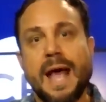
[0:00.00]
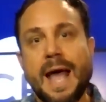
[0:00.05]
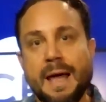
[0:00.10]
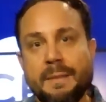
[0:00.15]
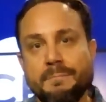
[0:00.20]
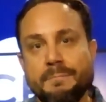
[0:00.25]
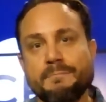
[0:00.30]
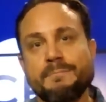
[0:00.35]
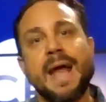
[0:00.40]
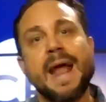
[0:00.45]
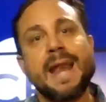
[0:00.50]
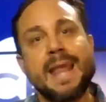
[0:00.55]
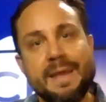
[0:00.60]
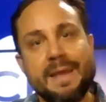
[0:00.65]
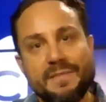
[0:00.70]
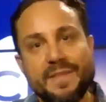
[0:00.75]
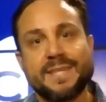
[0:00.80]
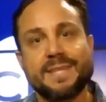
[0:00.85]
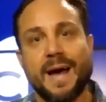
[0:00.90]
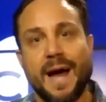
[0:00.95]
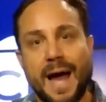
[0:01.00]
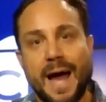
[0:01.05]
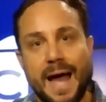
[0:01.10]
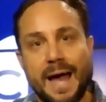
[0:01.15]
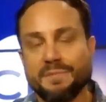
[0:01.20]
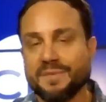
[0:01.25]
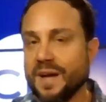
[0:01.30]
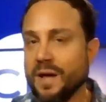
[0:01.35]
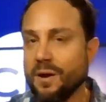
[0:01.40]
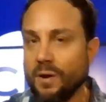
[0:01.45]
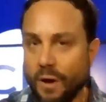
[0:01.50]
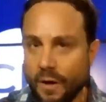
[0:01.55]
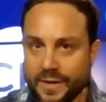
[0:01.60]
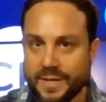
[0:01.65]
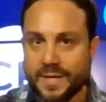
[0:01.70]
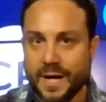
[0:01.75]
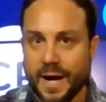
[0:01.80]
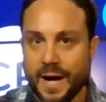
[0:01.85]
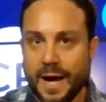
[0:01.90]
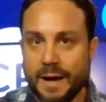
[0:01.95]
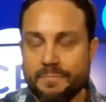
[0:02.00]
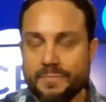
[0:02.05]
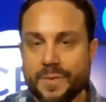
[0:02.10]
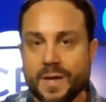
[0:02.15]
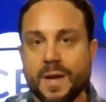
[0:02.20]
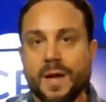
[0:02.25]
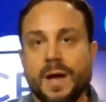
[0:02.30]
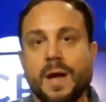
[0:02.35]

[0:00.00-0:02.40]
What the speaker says: and many of the times, not all the time,